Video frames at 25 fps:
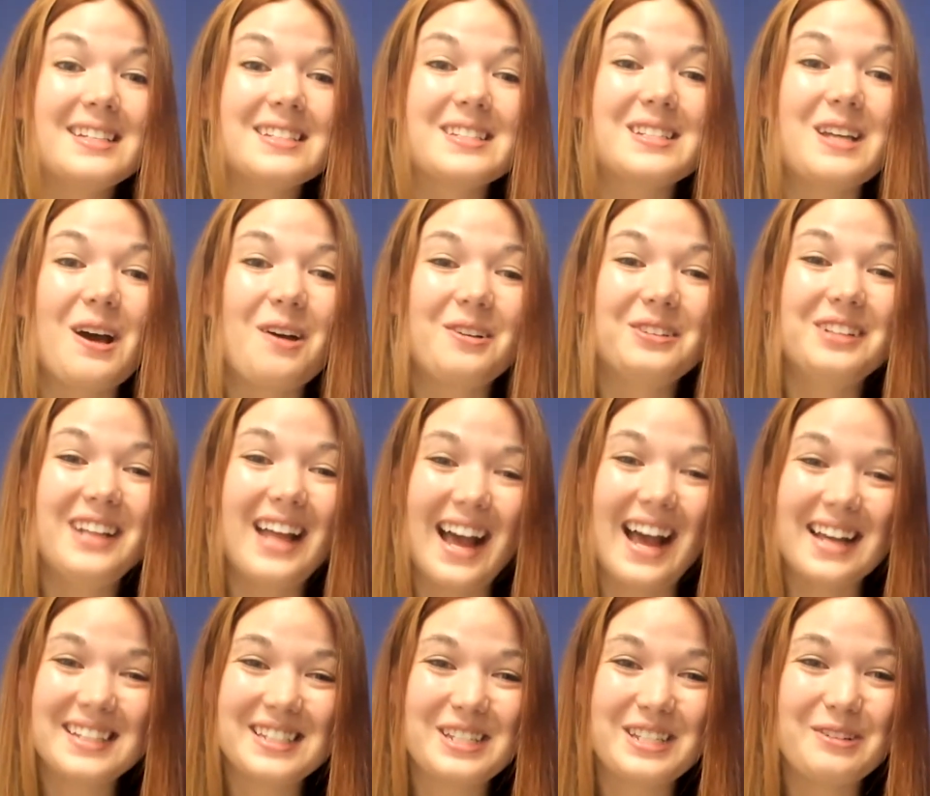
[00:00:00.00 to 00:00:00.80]
So
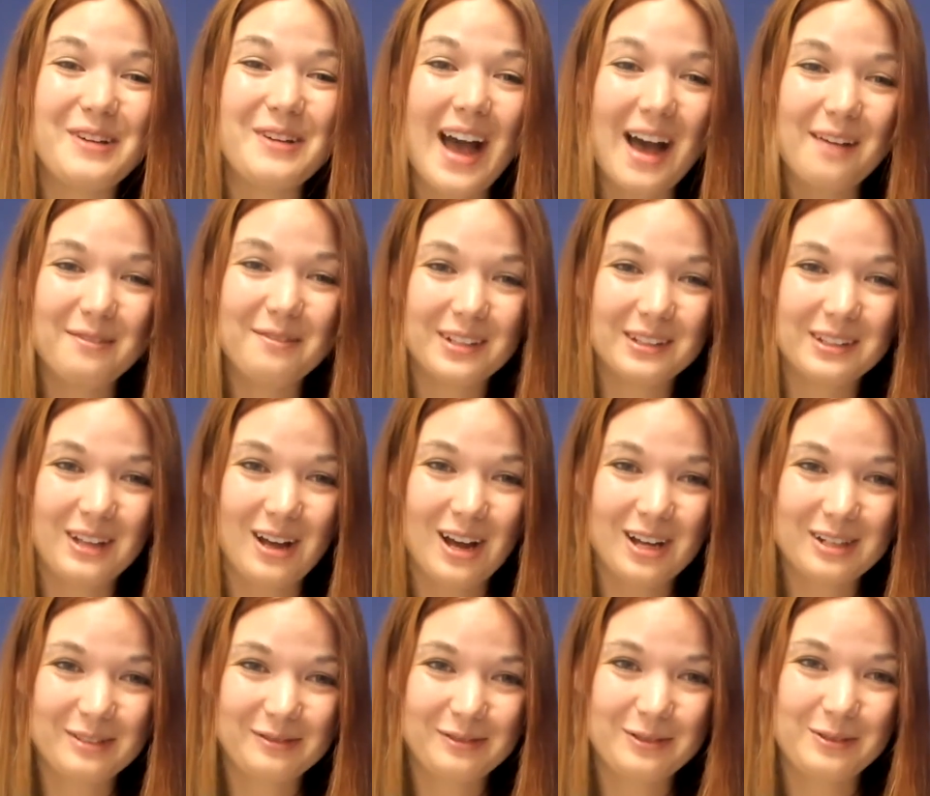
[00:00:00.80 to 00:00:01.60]
Ness, you have a
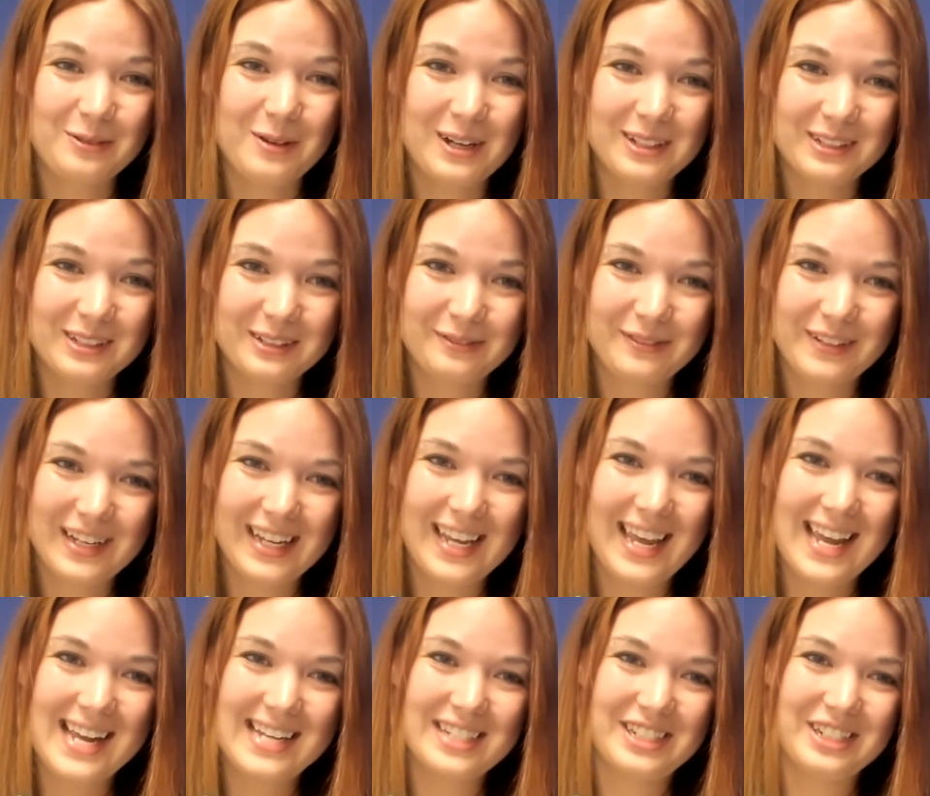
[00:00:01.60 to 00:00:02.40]
lot of
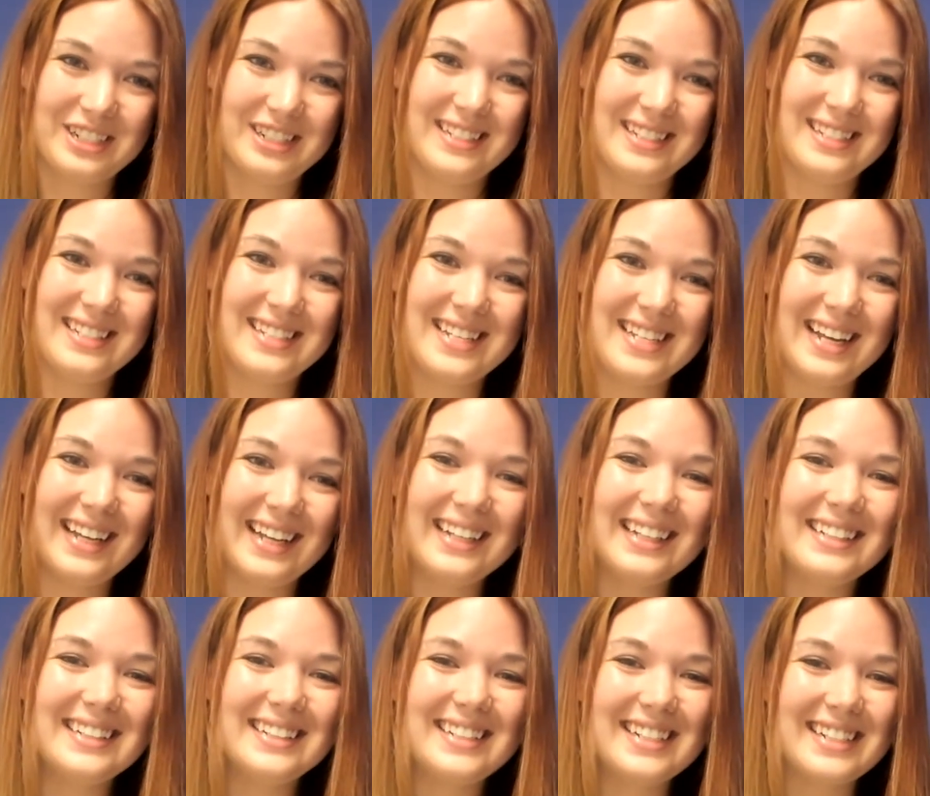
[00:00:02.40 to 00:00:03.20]
qualifications.
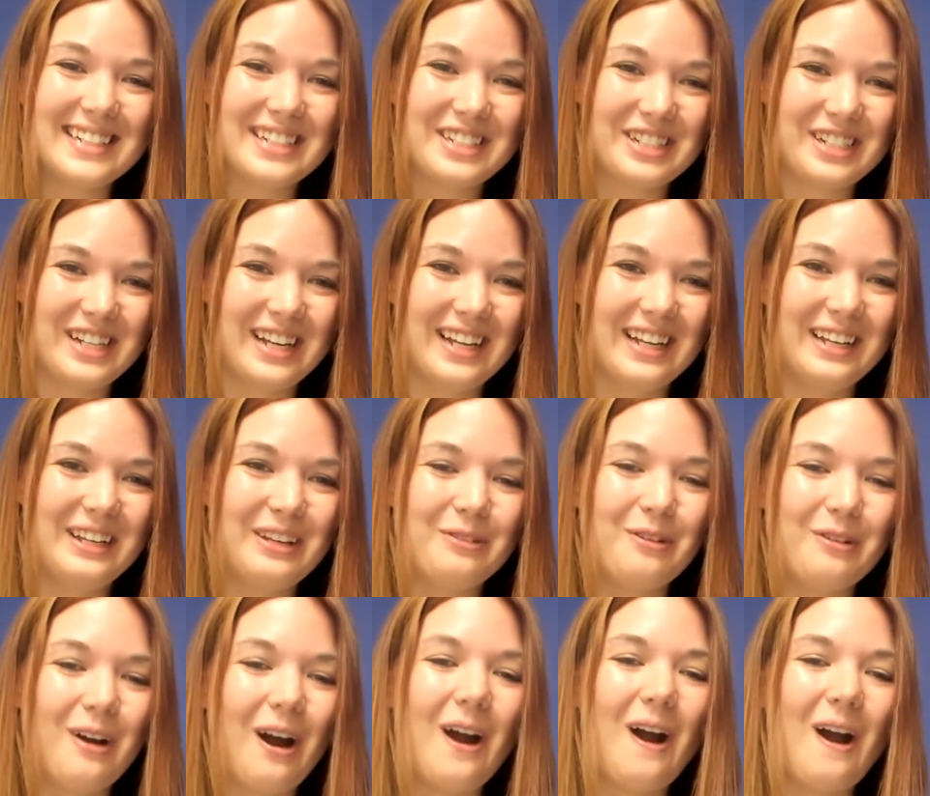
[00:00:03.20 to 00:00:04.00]
In addition,
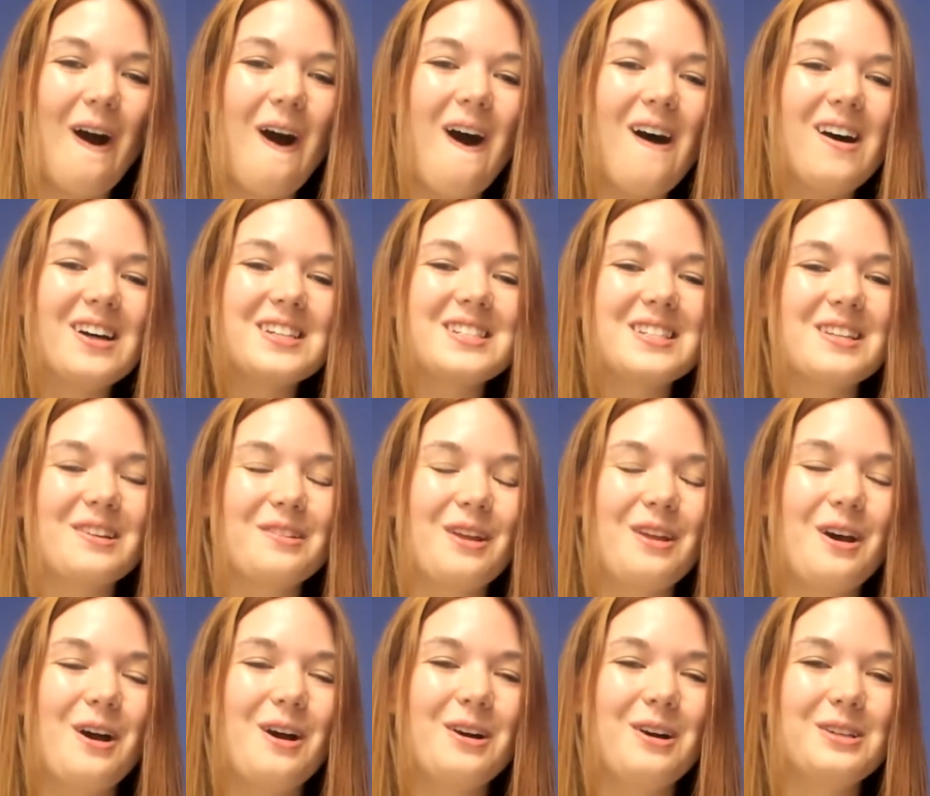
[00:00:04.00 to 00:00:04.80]
you are also
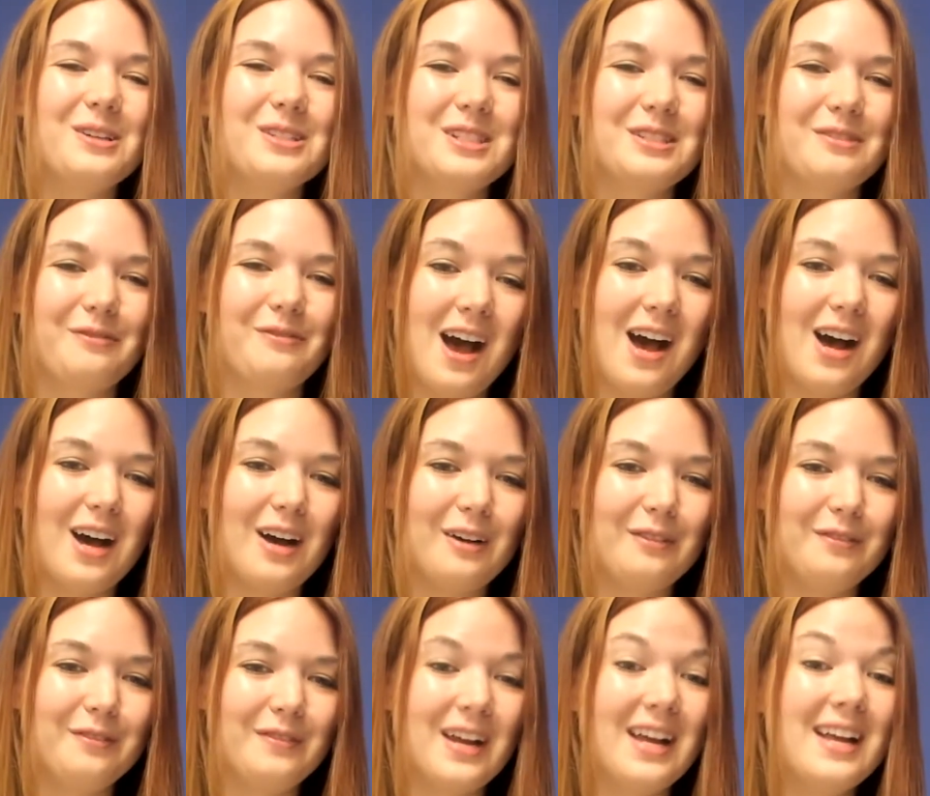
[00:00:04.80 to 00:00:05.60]
the host
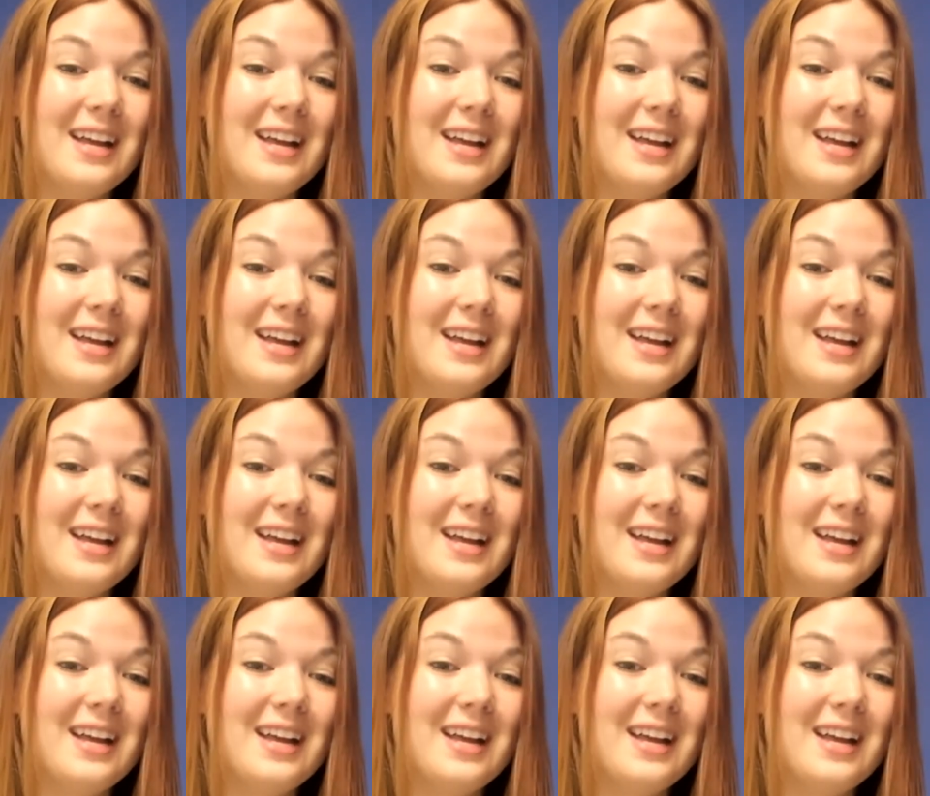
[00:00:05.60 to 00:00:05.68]
of